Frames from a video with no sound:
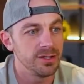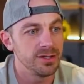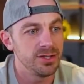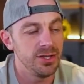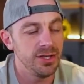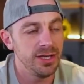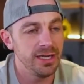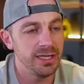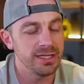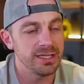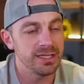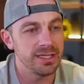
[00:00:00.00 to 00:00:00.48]
So
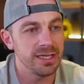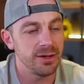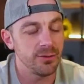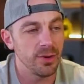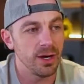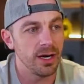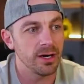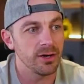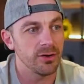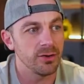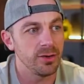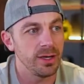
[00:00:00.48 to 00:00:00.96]
you can see
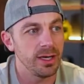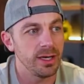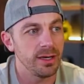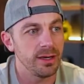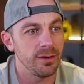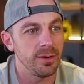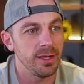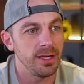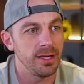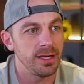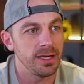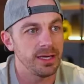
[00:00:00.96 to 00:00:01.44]
Rock Creek.
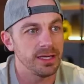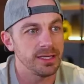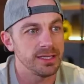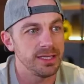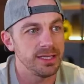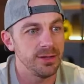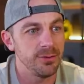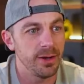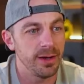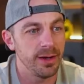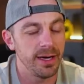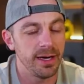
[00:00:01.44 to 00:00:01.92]
I mean, you can
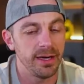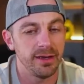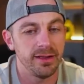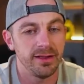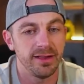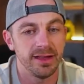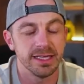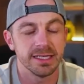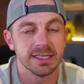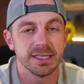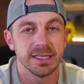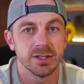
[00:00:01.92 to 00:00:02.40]
see why
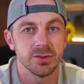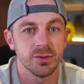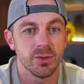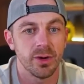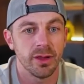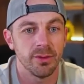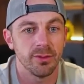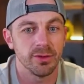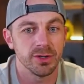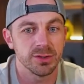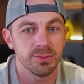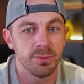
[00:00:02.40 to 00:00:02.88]
this is one
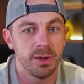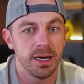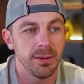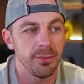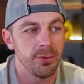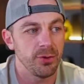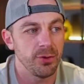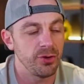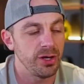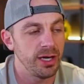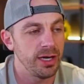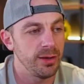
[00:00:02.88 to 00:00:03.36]
of the most
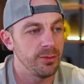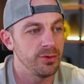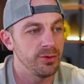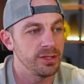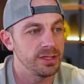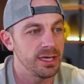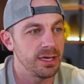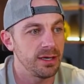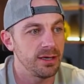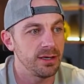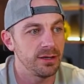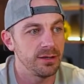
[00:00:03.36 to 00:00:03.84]
popular
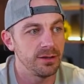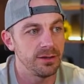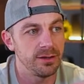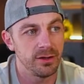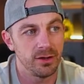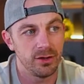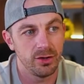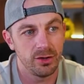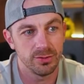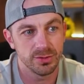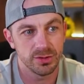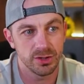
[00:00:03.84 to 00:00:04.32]
neighborhoods out here. The
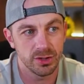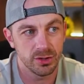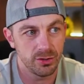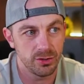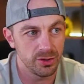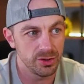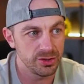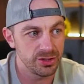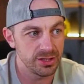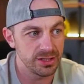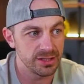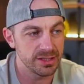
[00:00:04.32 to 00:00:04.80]
homes are
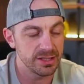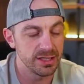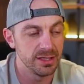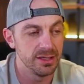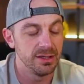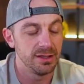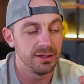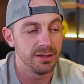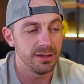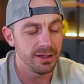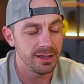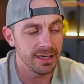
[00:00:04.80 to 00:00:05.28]
gorgeous.
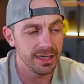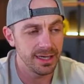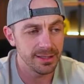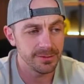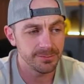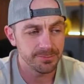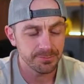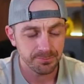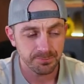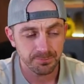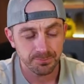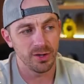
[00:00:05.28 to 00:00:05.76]

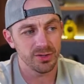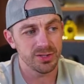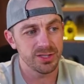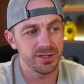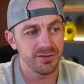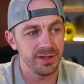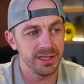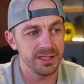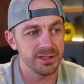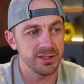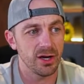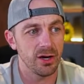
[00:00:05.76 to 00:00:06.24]
Again, most
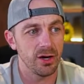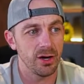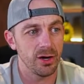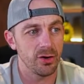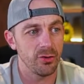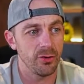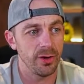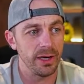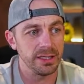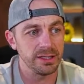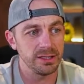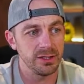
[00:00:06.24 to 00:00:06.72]
of these are
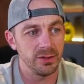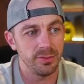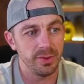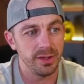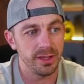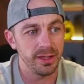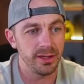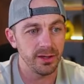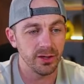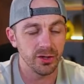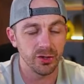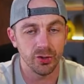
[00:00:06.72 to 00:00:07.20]
going to
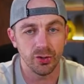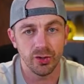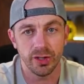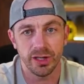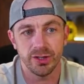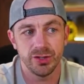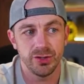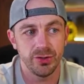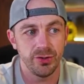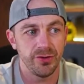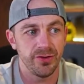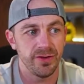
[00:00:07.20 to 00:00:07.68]
be
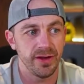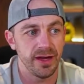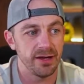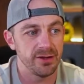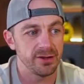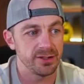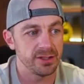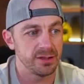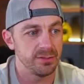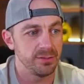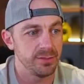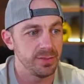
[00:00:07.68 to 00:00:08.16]
early
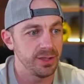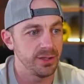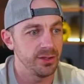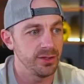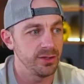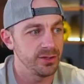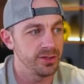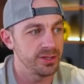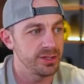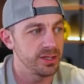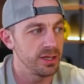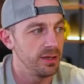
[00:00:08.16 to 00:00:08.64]
2000
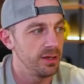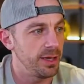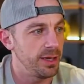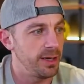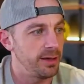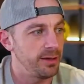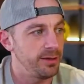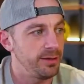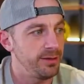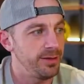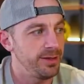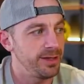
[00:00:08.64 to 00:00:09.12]
builds,
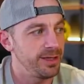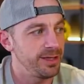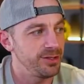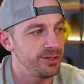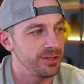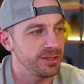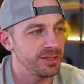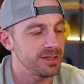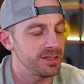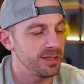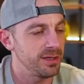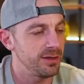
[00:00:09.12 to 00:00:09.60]
but you can
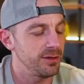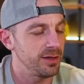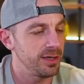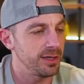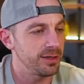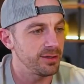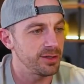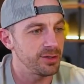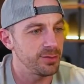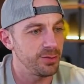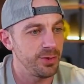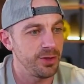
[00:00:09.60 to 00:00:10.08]
just tell
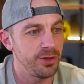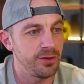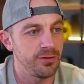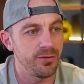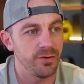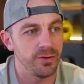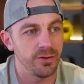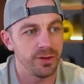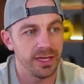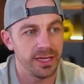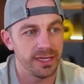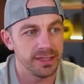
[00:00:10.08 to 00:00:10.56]
like there's
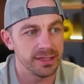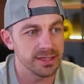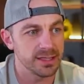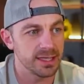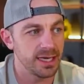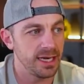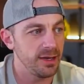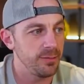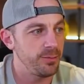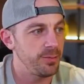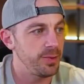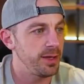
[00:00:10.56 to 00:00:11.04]
beautiful
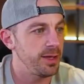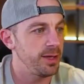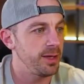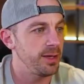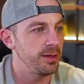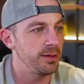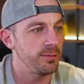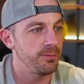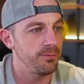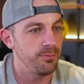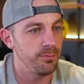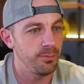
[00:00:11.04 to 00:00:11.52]

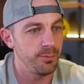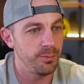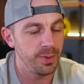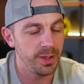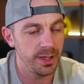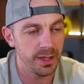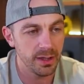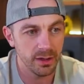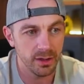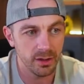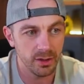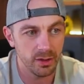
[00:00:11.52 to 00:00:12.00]
landscaping,
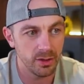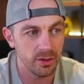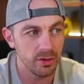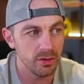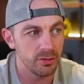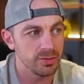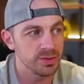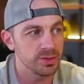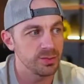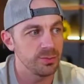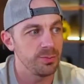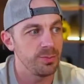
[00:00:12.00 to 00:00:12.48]
big
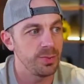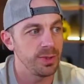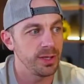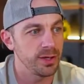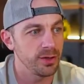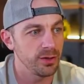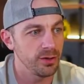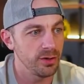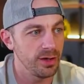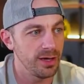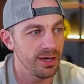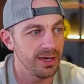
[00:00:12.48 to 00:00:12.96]
homes,
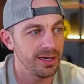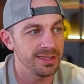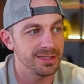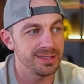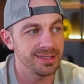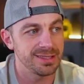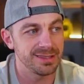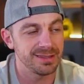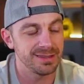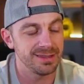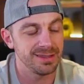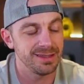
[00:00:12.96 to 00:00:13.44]
bigger
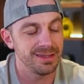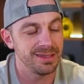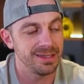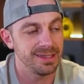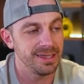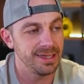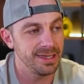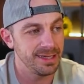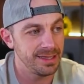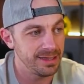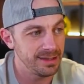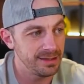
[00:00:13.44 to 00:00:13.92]
lots, and
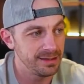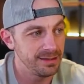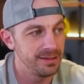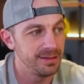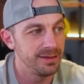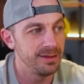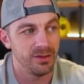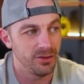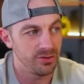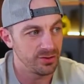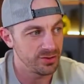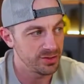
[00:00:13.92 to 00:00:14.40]
again,
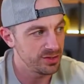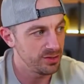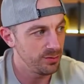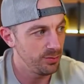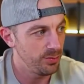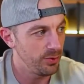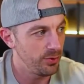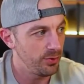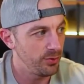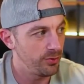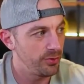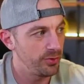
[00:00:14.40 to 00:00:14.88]
close to
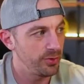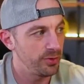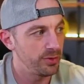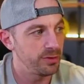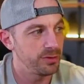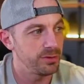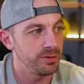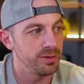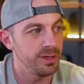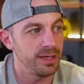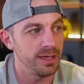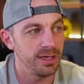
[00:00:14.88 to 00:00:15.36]
Boulder
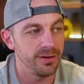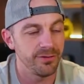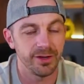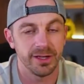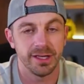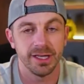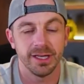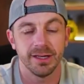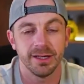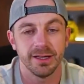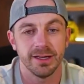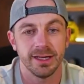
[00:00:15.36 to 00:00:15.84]
and
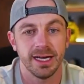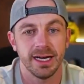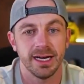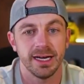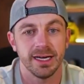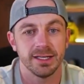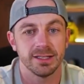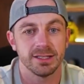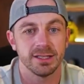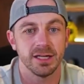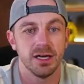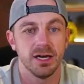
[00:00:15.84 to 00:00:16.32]
everything that that
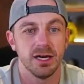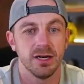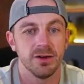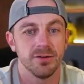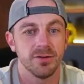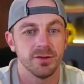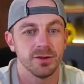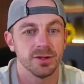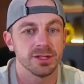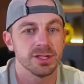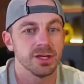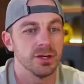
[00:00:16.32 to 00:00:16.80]
has to
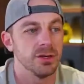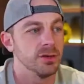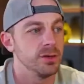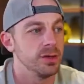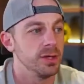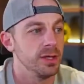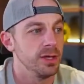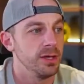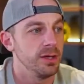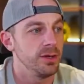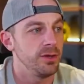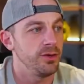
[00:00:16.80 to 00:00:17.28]
offer. So
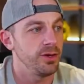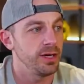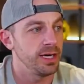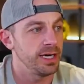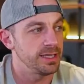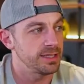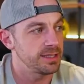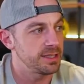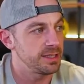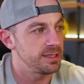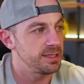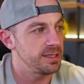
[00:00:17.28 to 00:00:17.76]
you
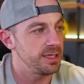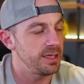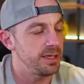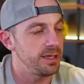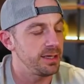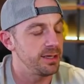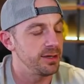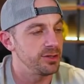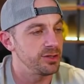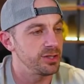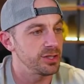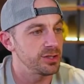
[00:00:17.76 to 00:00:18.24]
guys can see
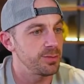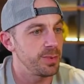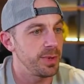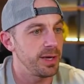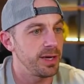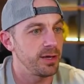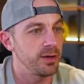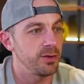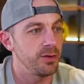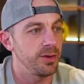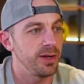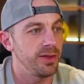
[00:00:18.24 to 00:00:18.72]
here just
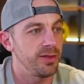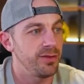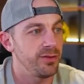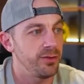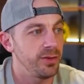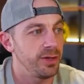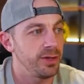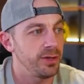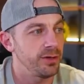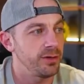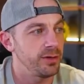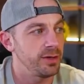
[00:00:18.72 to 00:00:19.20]
by going
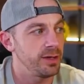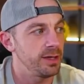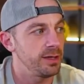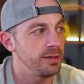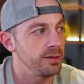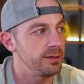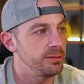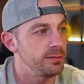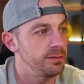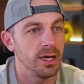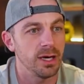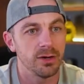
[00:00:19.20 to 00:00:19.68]
through here that
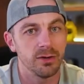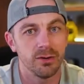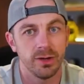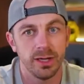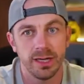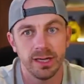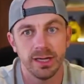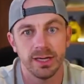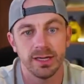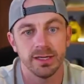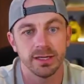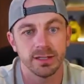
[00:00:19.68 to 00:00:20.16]
Rock
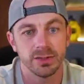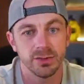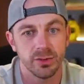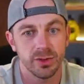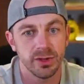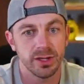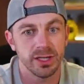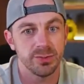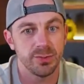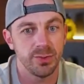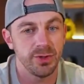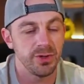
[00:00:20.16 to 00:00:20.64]
Creek is
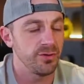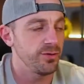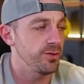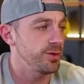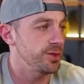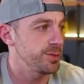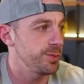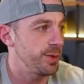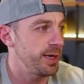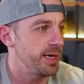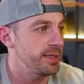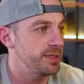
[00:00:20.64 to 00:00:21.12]
one of these
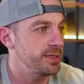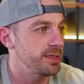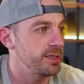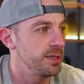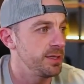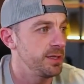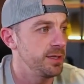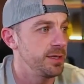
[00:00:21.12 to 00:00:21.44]
beautiful spots.